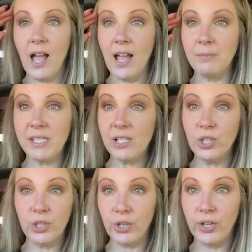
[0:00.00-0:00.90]
I'm still
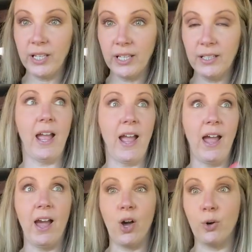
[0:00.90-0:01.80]
learning
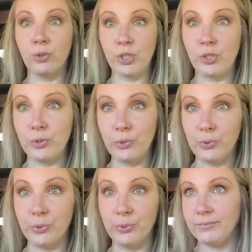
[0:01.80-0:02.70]
how
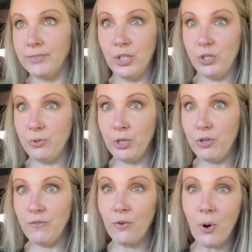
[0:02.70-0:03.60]
to do
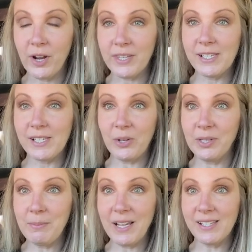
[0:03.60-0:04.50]
Q four. This is
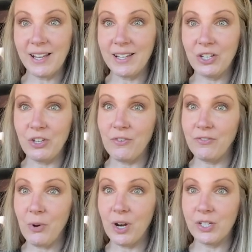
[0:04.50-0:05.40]
only my second Q
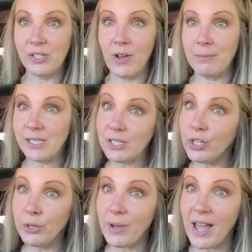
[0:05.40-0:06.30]
four, so I'm still
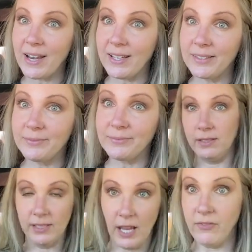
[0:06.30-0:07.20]
new at
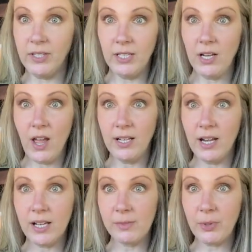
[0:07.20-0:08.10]
it. Definitely not
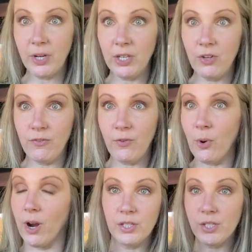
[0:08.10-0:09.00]
an expert at Q
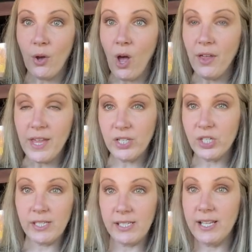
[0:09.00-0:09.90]
four. So all that
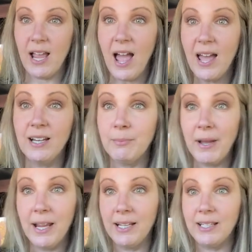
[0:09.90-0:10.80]
just to say, I didn't
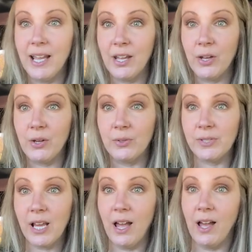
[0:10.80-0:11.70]
buy any
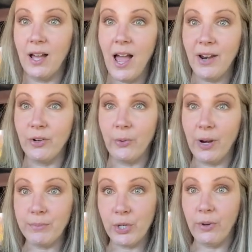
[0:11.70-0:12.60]
Legos. Uh, I don't know
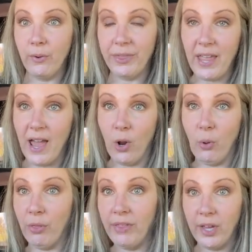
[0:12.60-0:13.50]
what I'm doing with that
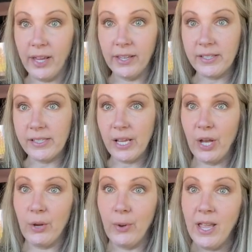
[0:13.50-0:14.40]
whole thing.
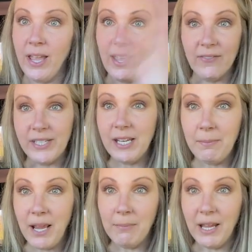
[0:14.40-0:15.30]
So if it
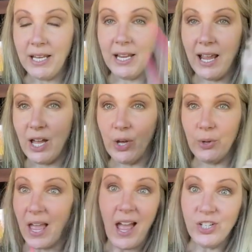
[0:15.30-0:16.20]
didn't make money
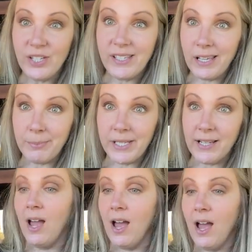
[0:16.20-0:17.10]
now, I just skipped
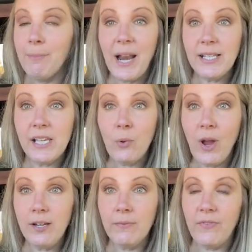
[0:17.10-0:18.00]
it. Uh, but I did
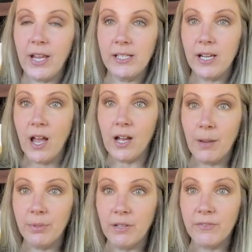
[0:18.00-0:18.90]
wind up finding a couple of